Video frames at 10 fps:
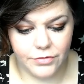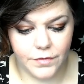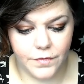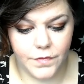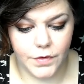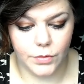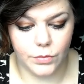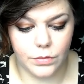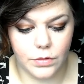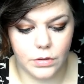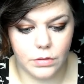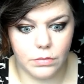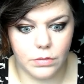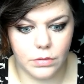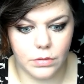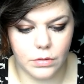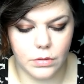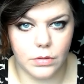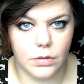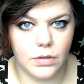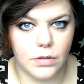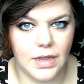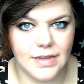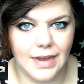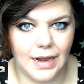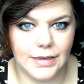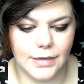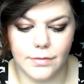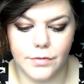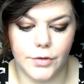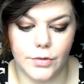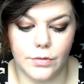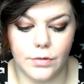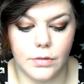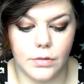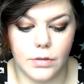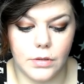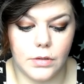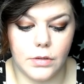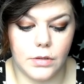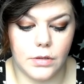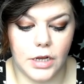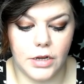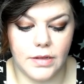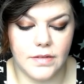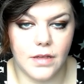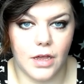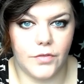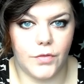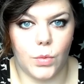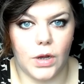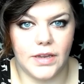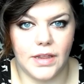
Favourite food? Oh, Italian food. I know that's kind of a